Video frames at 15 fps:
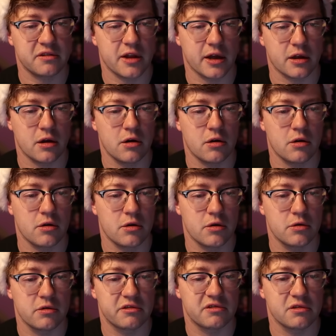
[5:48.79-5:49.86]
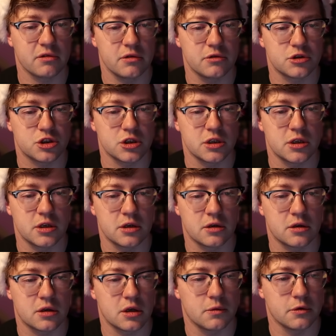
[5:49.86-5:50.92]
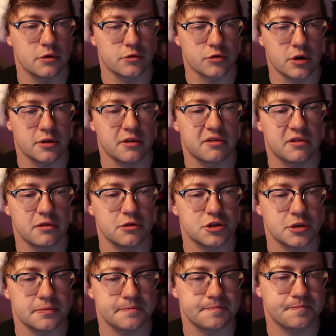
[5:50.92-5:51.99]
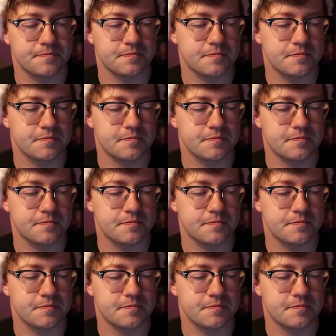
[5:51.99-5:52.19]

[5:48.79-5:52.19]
tag O, solution, we'll run the solution.